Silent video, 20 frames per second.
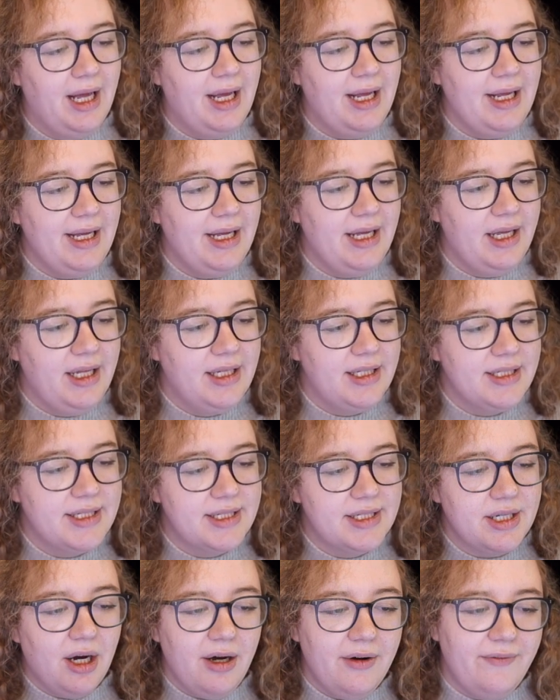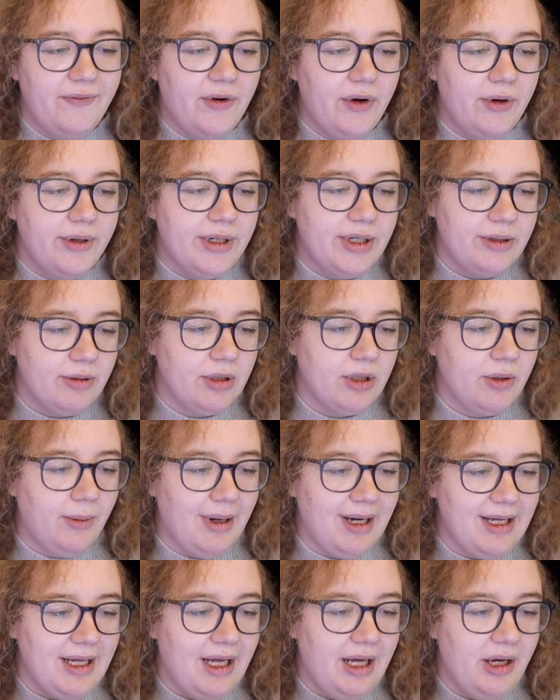is start forwarding
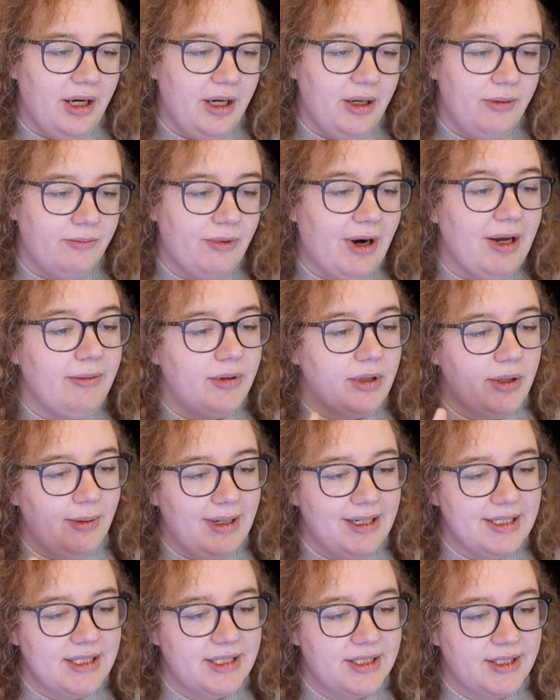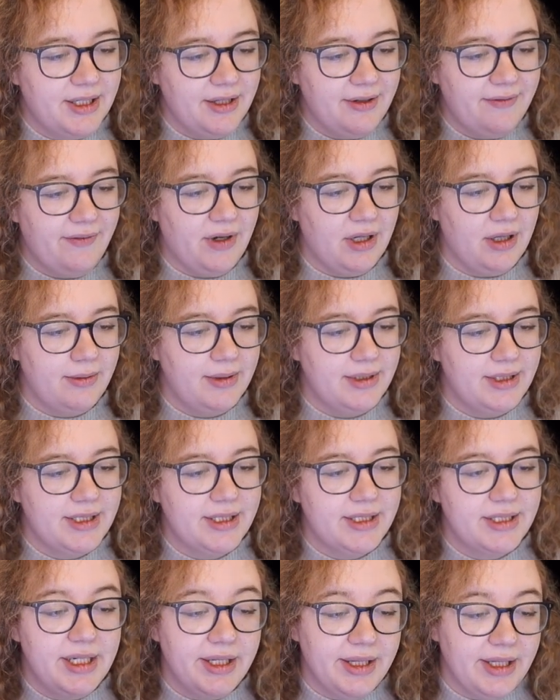write requests to the followers
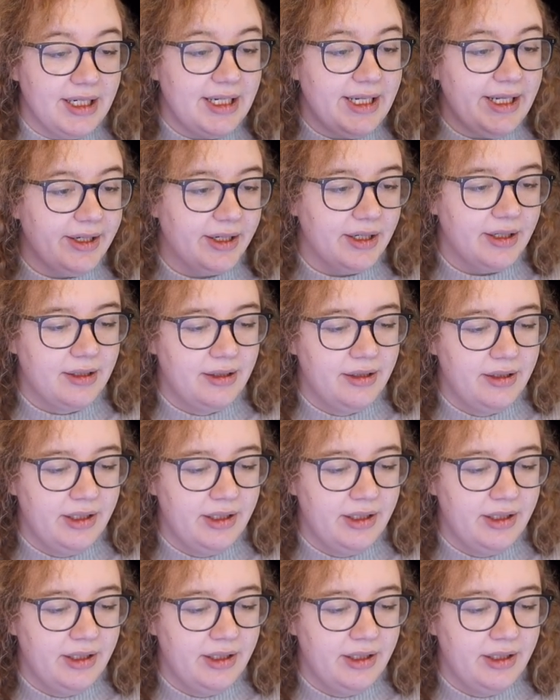to the leader.